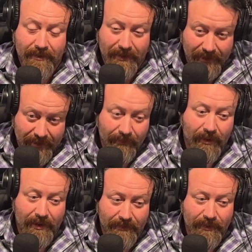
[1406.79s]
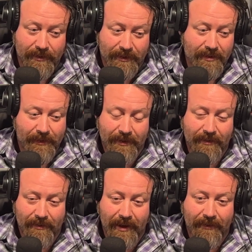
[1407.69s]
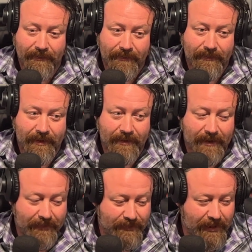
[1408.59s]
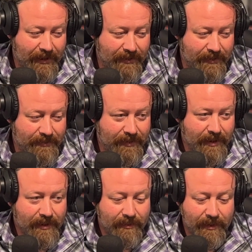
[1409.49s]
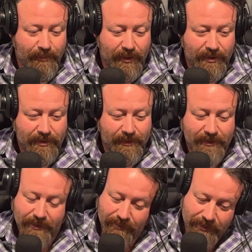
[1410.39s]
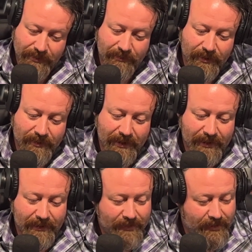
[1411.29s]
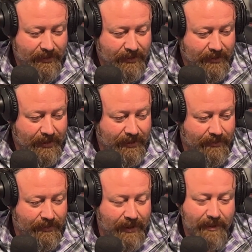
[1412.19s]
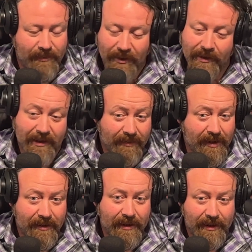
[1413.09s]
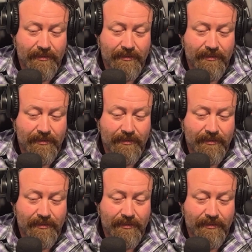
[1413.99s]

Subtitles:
and wanted music to be their life and lifestyle, and really push especially original music and create a community around it.